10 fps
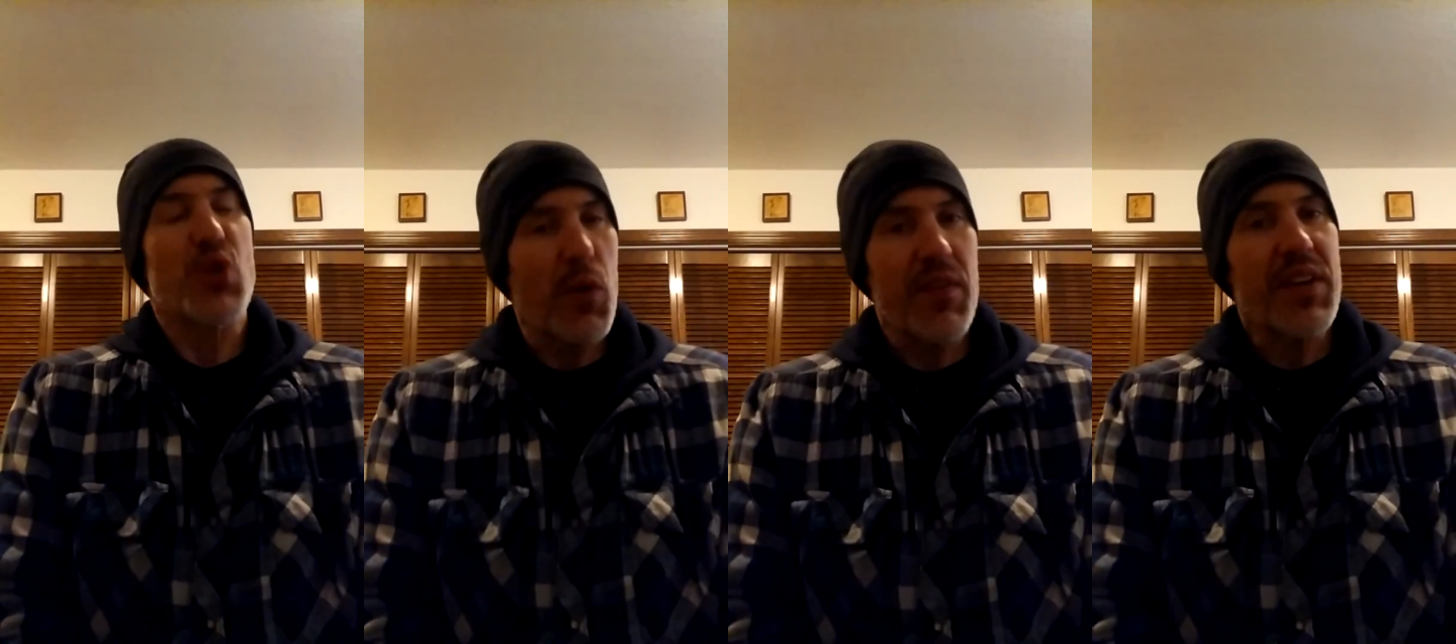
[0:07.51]

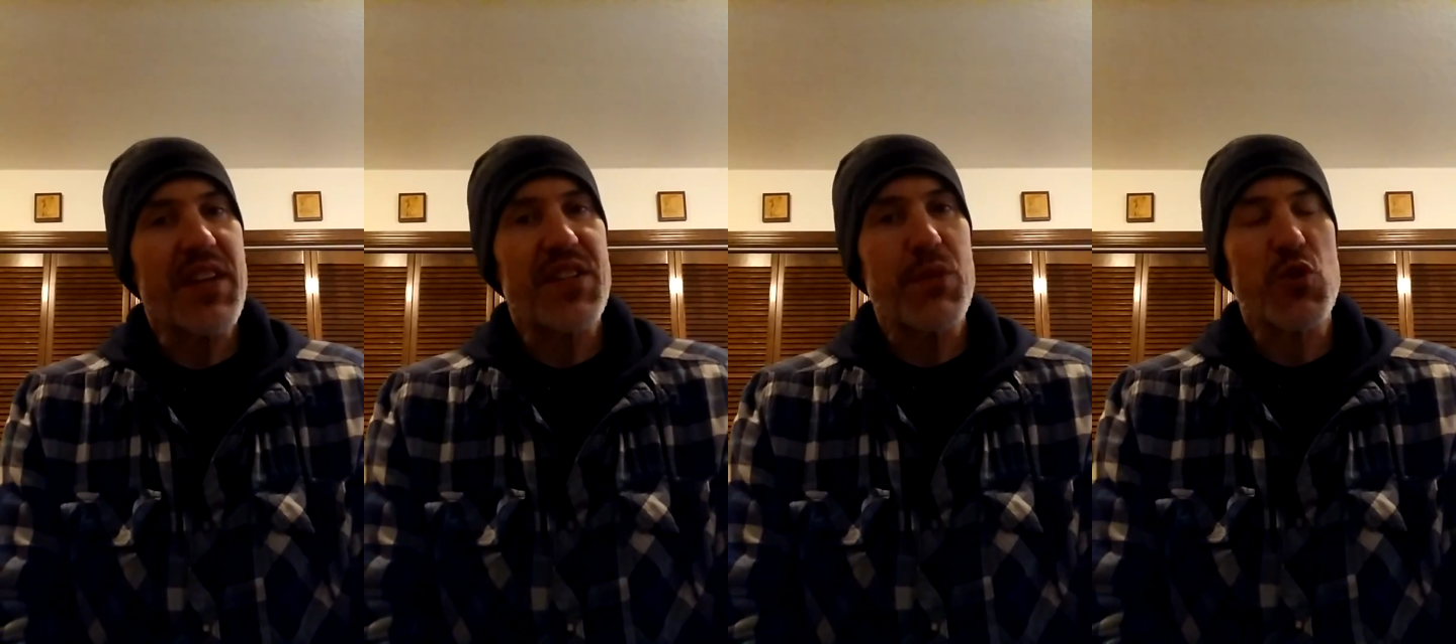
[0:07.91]

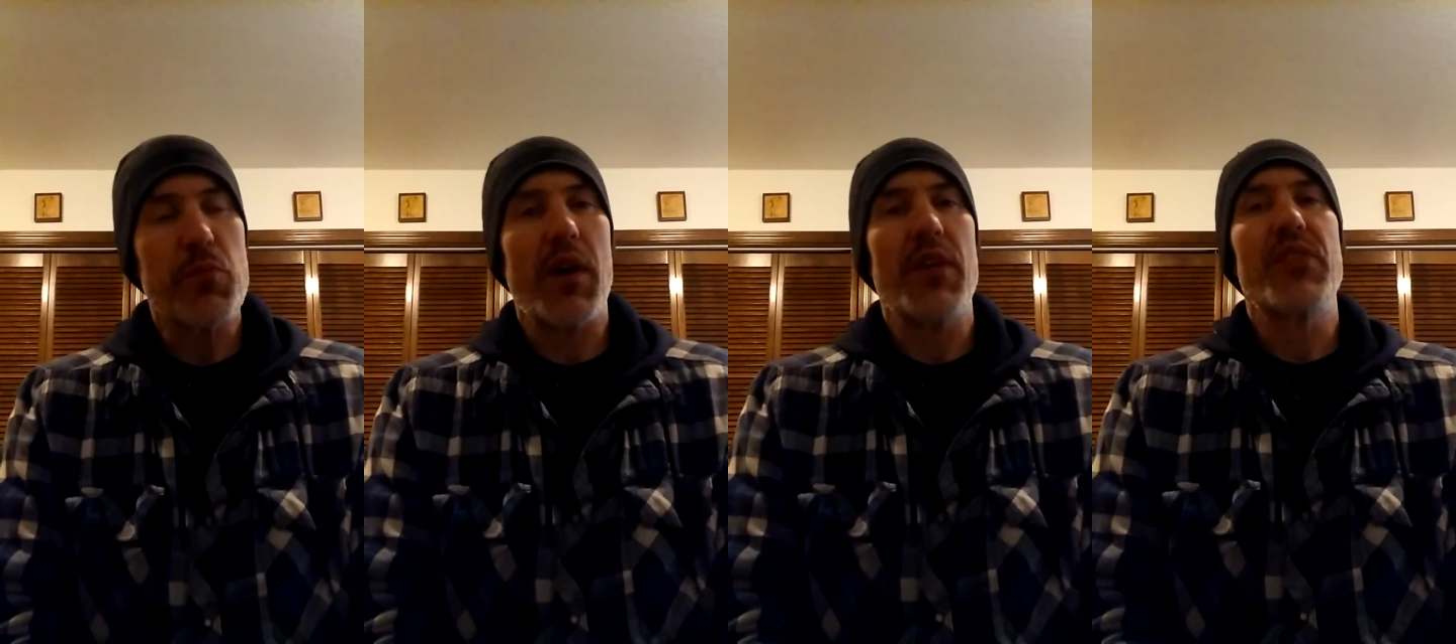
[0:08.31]
COVID-19
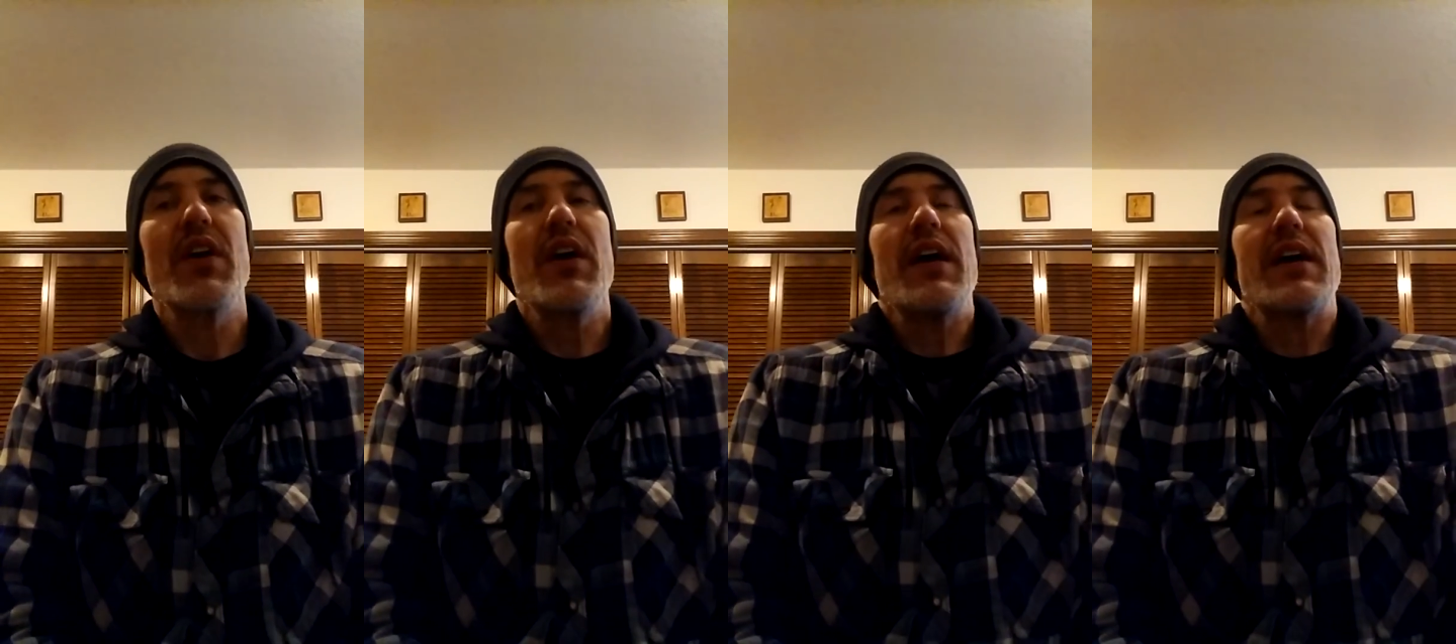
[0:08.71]
response
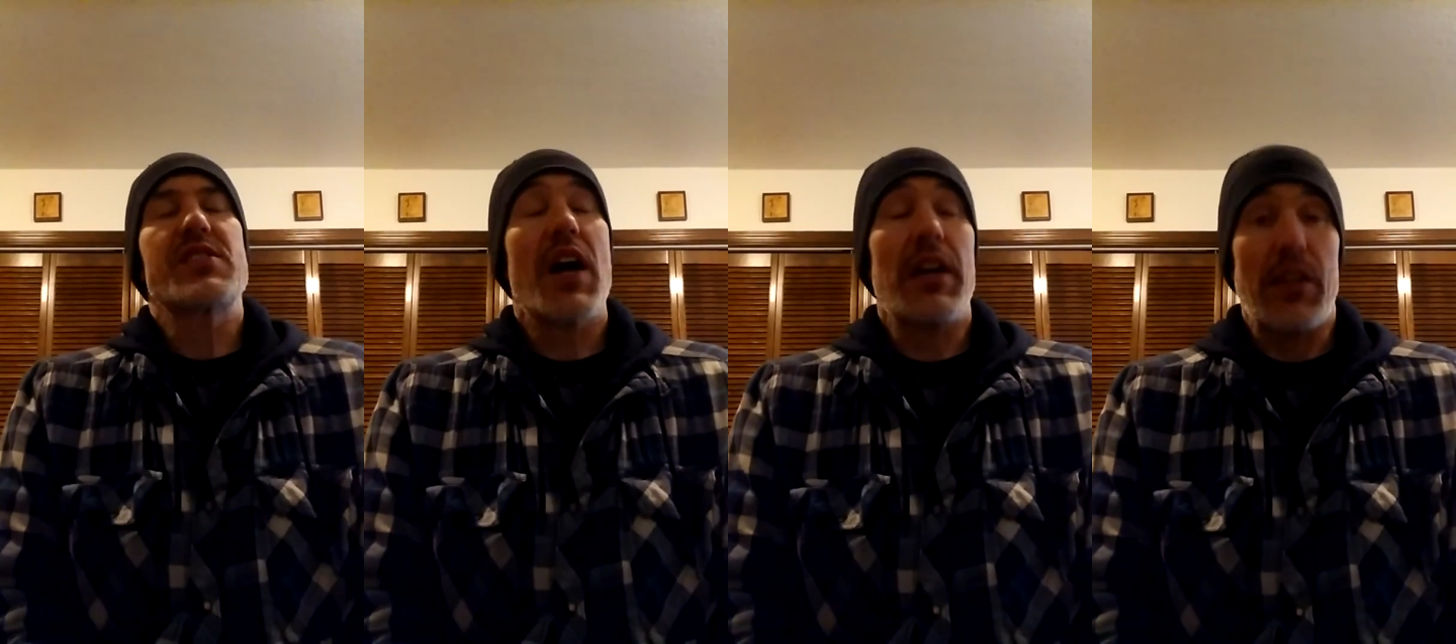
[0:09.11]

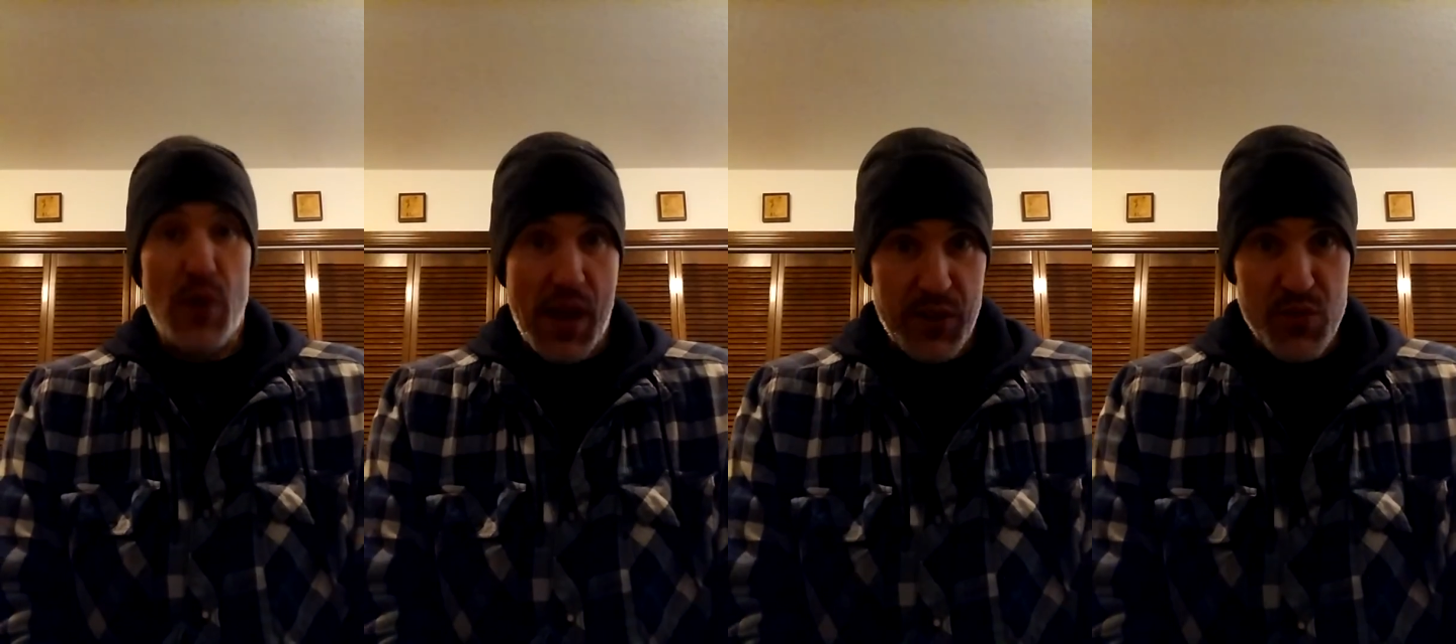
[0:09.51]
has gotten a
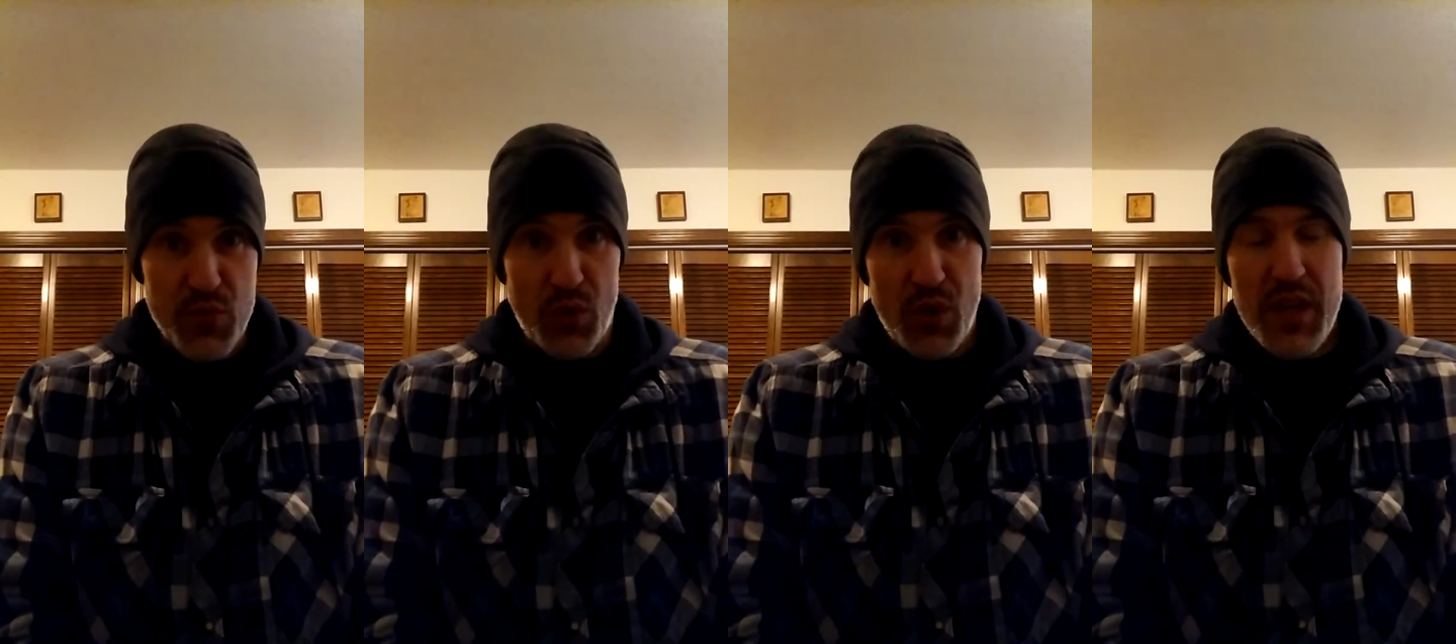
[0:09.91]
little out of
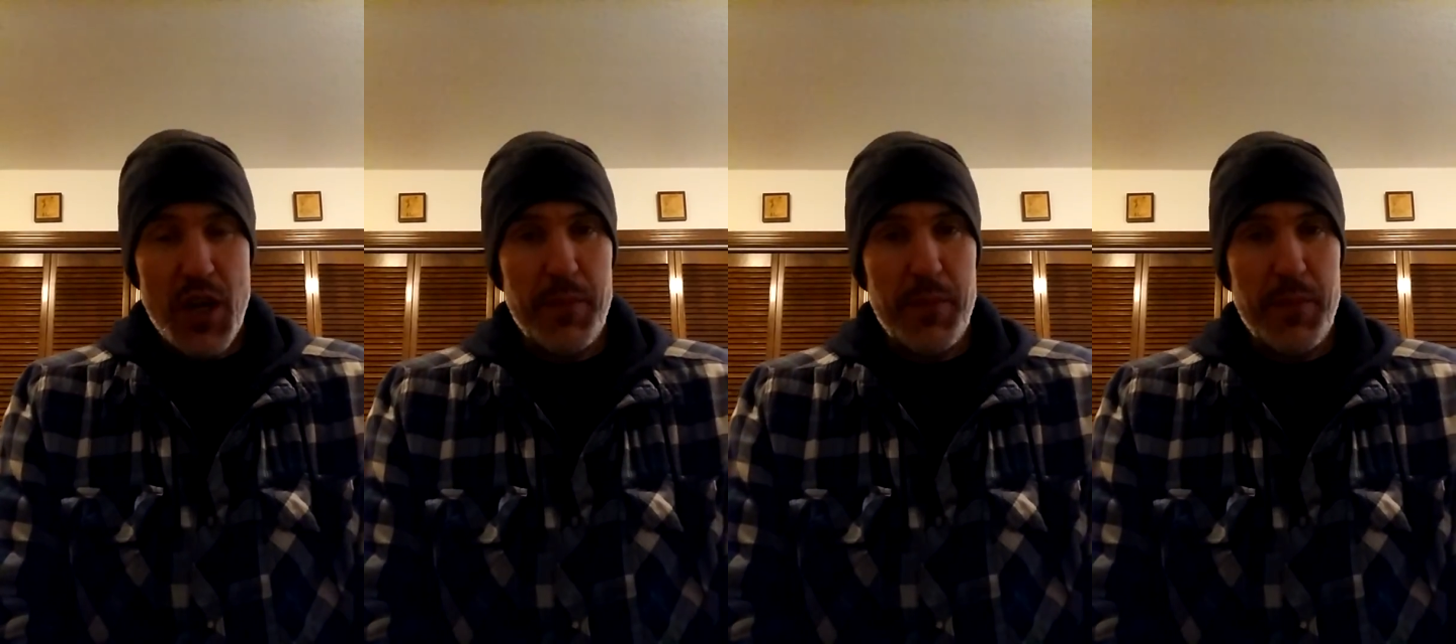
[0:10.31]
control.